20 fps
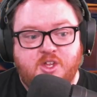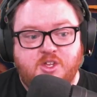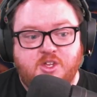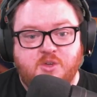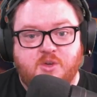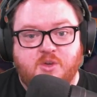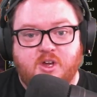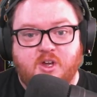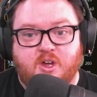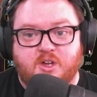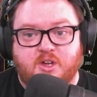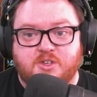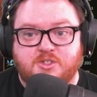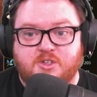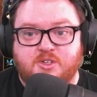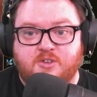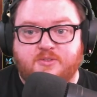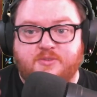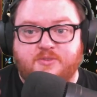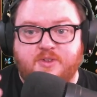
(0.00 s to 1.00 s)
can
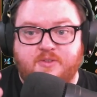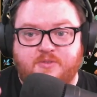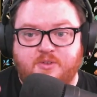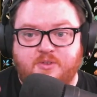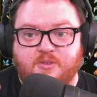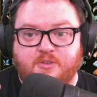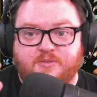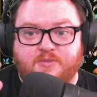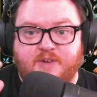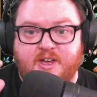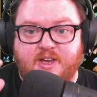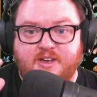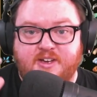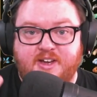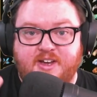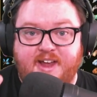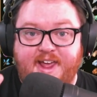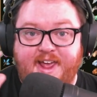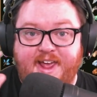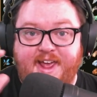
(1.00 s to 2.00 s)
also, if you find an
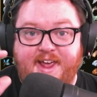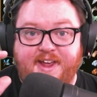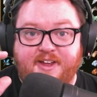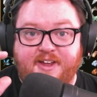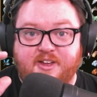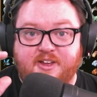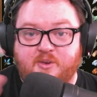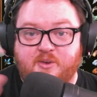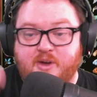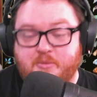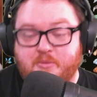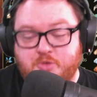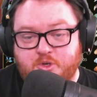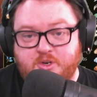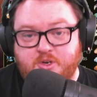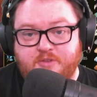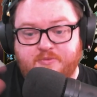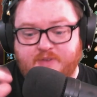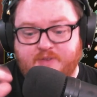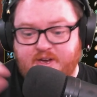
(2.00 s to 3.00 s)
egg in a rupture,
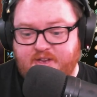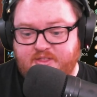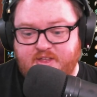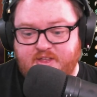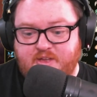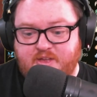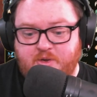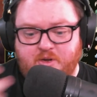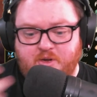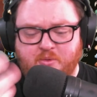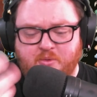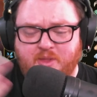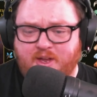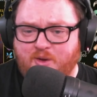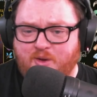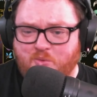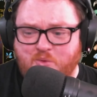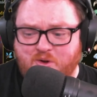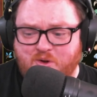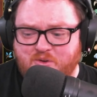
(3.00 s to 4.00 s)
you find them and you're
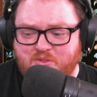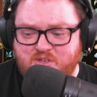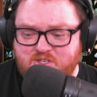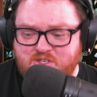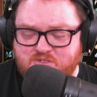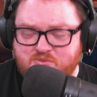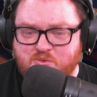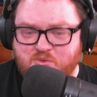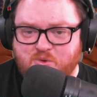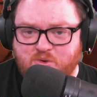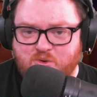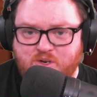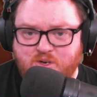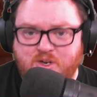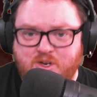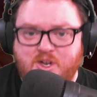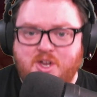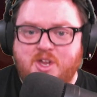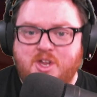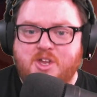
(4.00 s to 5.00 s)
like, what are these for?
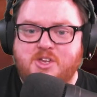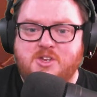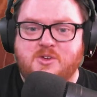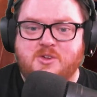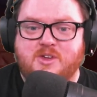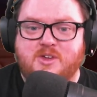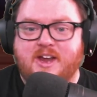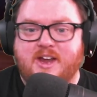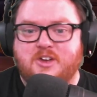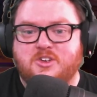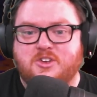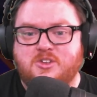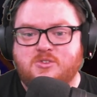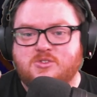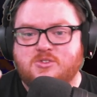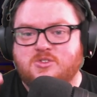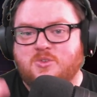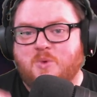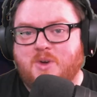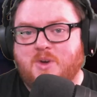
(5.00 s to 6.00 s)
You can actually use
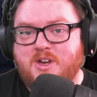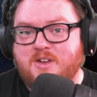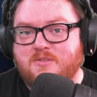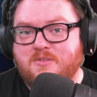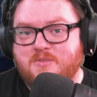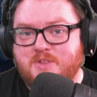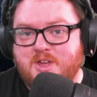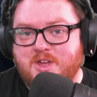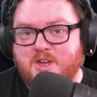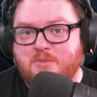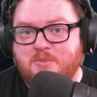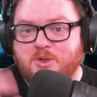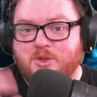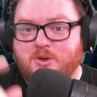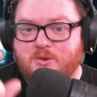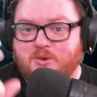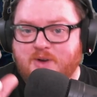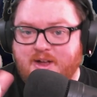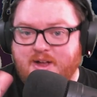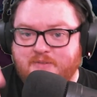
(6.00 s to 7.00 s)
20 of them to
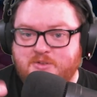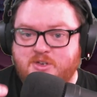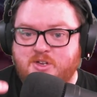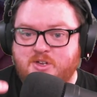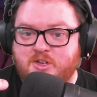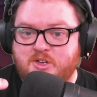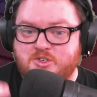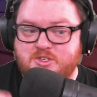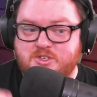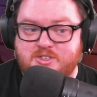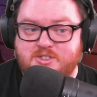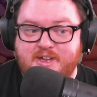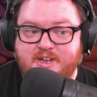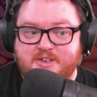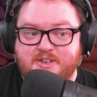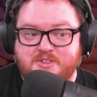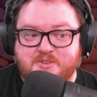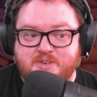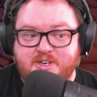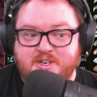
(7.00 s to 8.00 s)
craft a dungeon to
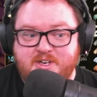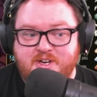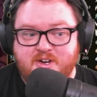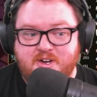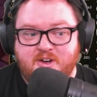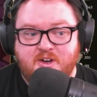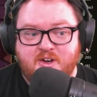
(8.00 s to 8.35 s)
enter in here.